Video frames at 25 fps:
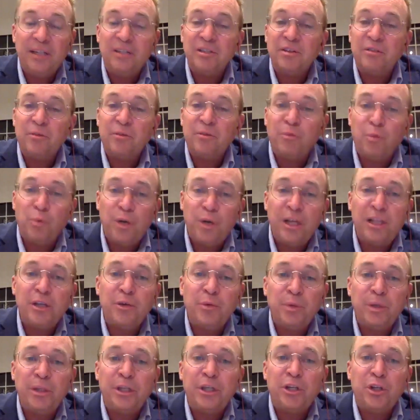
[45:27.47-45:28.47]
He's a really,
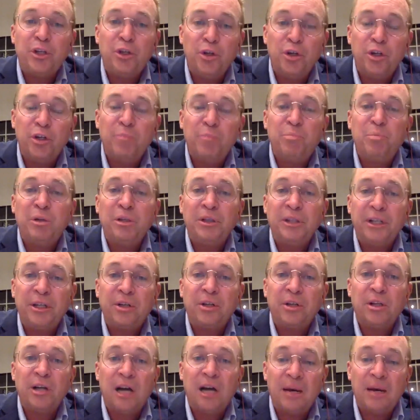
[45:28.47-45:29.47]
really good
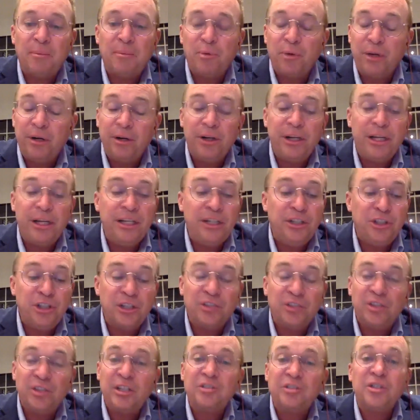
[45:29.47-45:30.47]
political operator. He
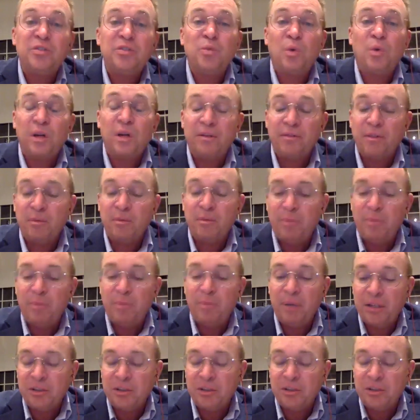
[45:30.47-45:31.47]
just is. He's one of the best
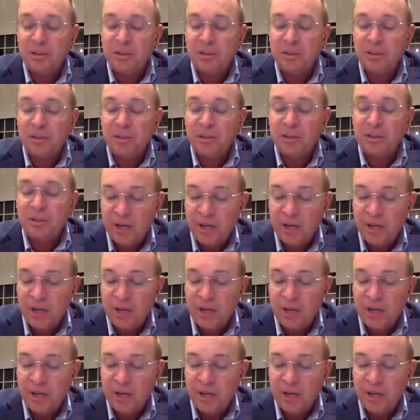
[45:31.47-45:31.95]
in the business.